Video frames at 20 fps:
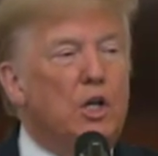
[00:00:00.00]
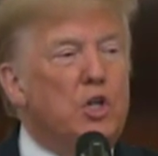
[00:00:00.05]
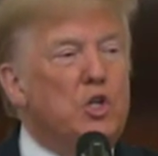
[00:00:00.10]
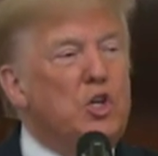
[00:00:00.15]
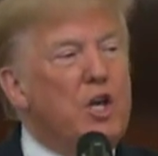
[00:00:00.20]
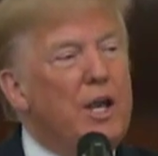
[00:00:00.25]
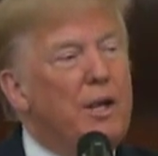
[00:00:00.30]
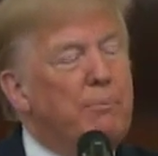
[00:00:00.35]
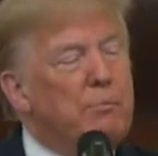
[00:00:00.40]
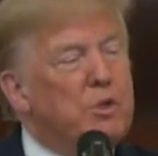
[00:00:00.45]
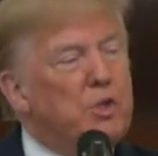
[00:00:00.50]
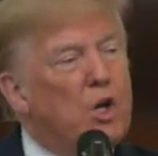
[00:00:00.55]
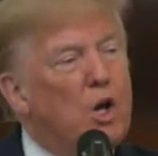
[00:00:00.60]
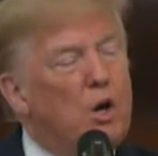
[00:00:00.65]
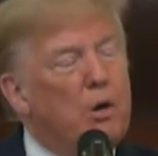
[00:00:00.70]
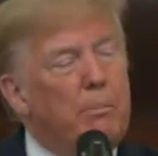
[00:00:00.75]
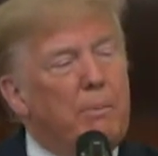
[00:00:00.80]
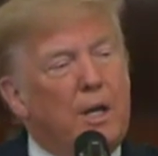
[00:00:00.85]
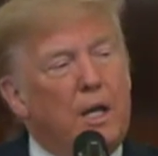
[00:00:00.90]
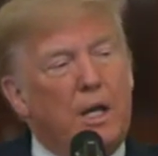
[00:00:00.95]
James
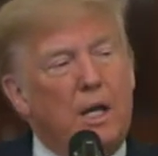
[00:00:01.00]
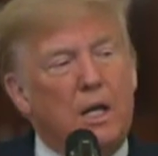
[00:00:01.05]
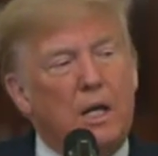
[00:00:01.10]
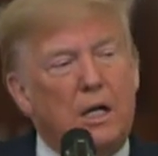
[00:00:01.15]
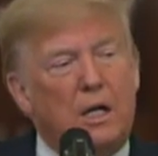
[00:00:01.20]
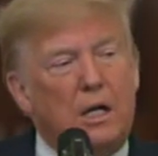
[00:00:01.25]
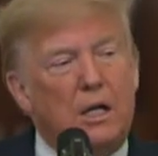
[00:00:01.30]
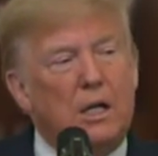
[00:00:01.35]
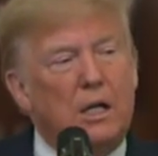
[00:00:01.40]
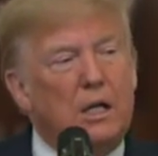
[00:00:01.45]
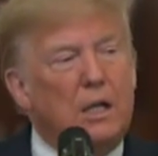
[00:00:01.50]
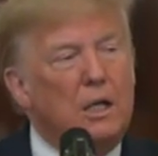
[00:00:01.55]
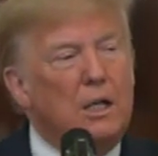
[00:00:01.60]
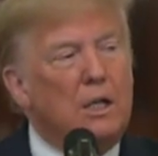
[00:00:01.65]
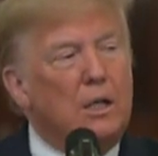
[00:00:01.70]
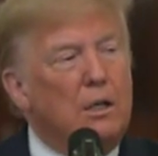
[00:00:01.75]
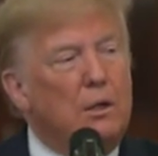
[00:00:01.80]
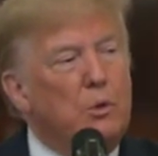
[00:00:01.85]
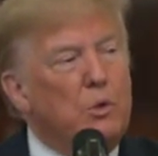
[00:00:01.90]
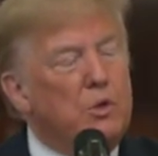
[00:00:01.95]
Comey,
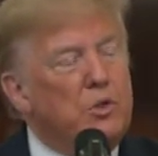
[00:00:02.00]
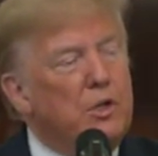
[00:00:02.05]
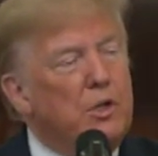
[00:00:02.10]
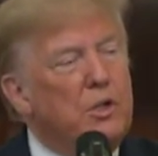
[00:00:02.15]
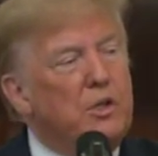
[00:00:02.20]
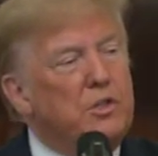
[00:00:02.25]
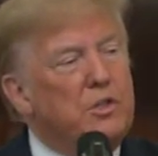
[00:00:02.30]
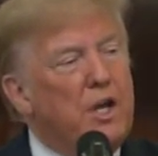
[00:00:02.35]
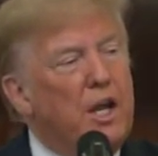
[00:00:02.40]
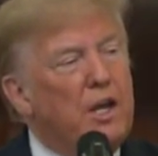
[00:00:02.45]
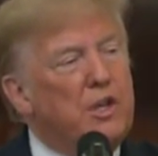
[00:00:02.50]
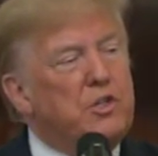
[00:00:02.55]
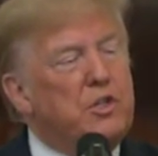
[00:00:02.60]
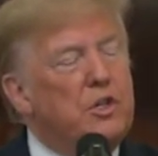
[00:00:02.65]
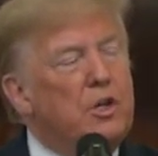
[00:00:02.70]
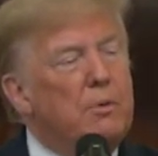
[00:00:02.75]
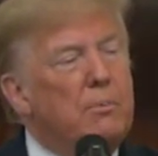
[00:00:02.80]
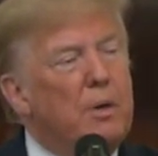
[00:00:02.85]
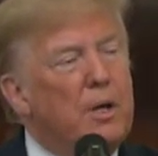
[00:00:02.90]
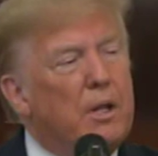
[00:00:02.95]
who was a
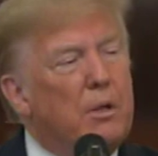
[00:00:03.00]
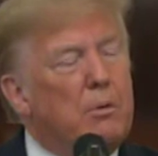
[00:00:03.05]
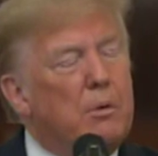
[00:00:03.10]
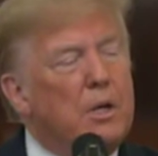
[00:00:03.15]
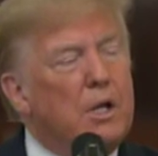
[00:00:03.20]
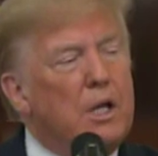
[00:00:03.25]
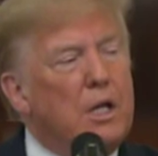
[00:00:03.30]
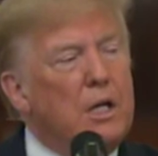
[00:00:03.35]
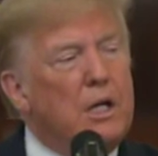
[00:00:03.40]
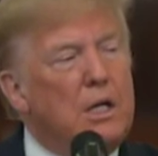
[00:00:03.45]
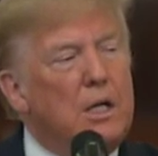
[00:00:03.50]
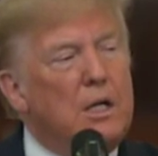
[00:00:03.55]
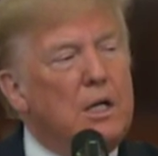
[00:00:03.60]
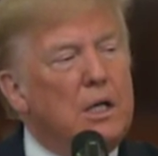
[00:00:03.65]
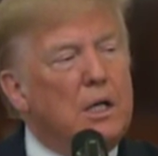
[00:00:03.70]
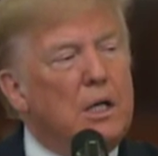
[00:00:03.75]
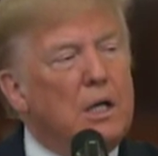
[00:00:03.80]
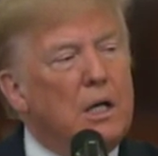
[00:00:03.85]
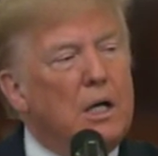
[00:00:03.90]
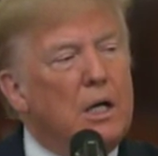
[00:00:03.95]
disaster, by the way,
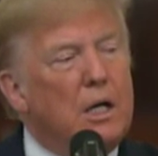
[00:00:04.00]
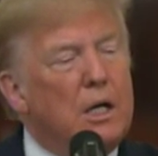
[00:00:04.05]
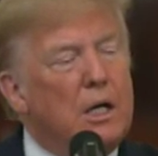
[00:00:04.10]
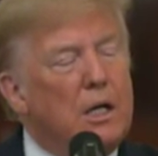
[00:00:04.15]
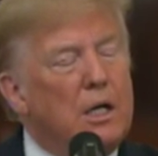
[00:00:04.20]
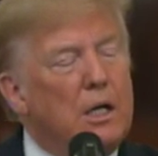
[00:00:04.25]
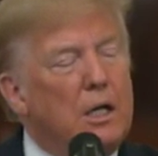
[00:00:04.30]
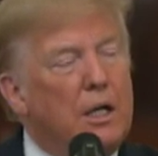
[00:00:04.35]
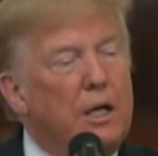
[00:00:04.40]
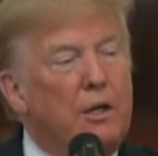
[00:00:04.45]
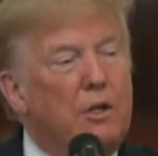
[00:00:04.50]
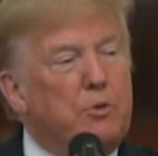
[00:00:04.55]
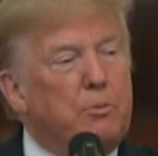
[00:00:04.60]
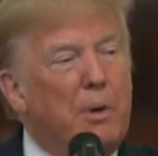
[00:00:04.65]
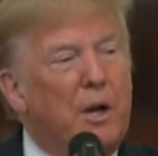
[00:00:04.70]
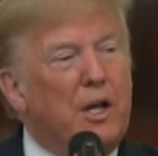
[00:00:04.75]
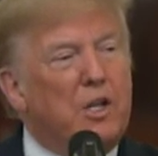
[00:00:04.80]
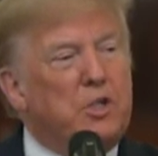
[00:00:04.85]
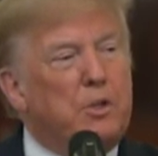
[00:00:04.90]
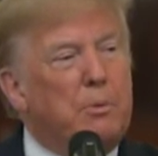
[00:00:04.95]
it's
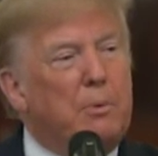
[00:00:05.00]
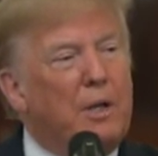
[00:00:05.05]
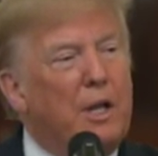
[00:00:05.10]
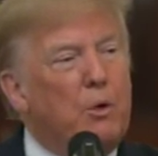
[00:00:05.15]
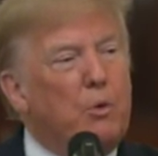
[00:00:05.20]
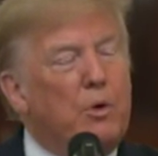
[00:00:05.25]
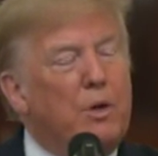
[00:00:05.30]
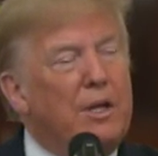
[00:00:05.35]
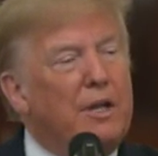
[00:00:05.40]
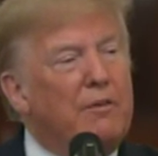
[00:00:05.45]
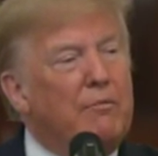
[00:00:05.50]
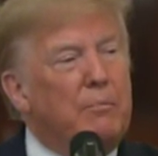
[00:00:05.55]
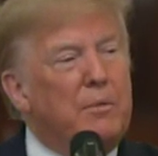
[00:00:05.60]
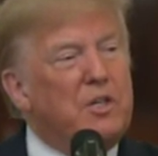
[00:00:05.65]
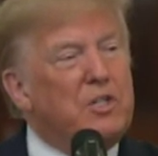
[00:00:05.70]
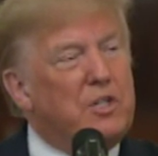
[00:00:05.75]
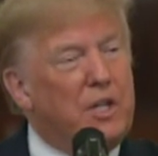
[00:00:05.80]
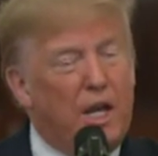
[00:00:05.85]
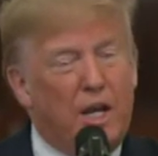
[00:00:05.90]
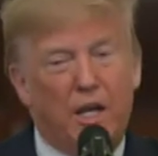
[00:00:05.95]
possible I wouldn't even
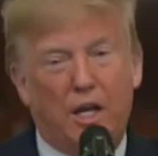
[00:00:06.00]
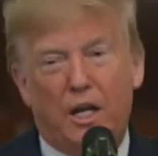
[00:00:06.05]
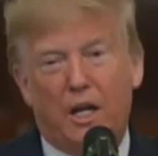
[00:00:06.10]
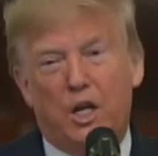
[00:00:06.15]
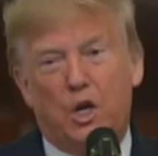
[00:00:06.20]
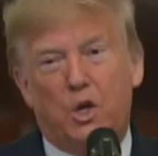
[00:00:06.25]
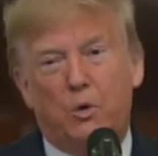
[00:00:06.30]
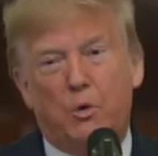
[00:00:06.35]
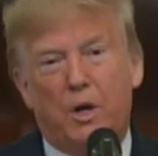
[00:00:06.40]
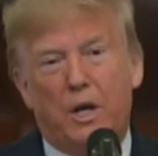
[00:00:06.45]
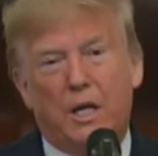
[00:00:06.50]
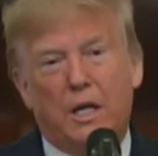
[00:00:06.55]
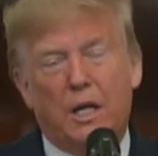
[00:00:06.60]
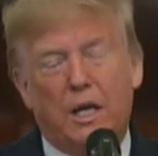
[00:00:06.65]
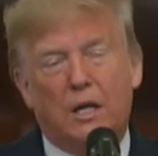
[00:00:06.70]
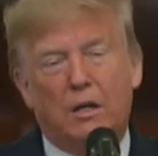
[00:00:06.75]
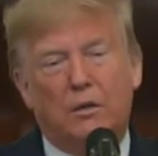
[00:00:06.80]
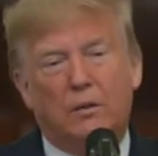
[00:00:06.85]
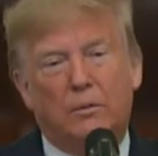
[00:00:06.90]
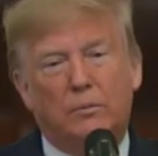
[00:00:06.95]
be standing here right
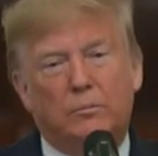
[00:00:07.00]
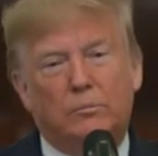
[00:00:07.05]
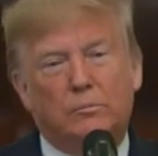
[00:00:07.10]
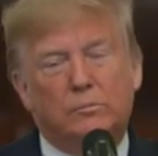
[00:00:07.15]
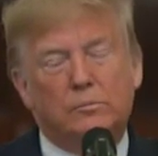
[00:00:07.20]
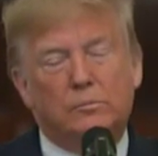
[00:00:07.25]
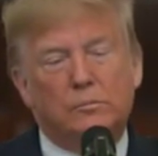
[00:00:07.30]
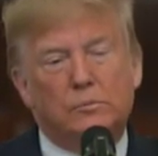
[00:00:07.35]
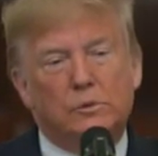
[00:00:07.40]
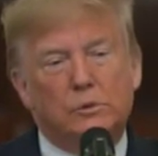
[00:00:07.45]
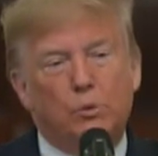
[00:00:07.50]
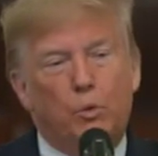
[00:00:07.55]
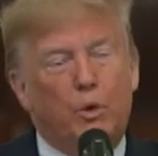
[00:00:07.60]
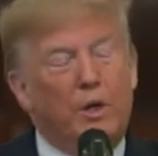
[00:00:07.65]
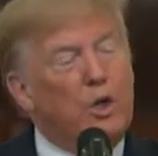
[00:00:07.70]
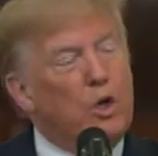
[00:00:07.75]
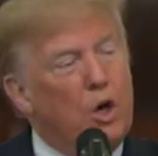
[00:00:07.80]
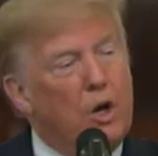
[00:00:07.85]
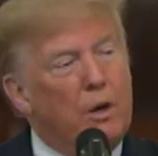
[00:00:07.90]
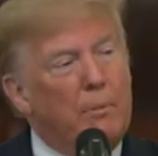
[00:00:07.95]
now.
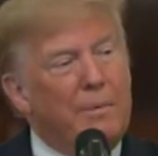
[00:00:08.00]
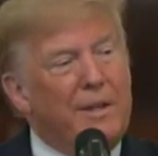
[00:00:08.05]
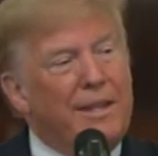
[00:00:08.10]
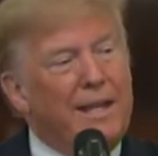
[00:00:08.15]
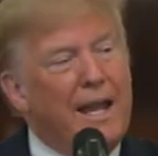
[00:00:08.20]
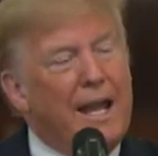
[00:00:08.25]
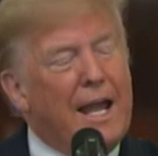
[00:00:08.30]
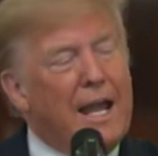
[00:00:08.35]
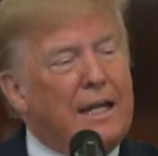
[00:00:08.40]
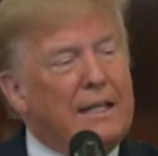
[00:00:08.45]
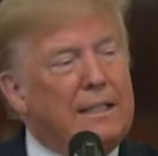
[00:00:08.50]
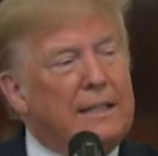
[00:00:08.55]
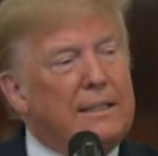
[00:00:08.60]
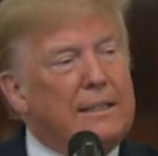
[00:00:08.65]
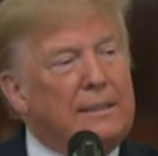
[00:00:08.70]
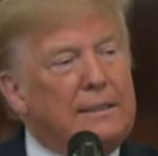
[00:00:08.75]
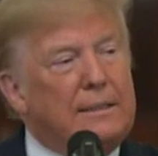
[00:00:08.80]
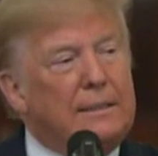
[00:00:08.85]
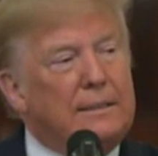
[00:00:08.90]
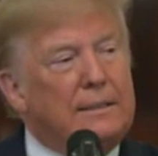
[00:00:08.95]
We caught him in the act.